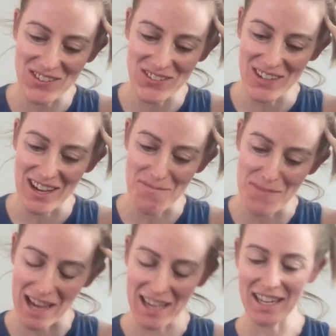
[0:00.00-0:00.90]

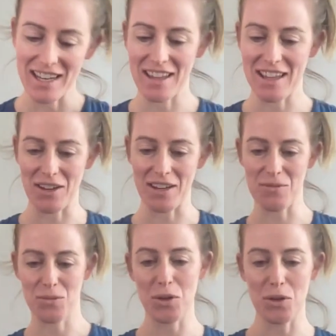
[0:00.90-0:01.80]
back in the
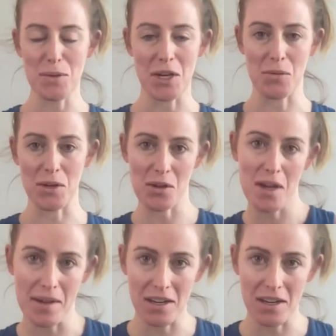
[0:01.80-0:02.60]
room, when you come out of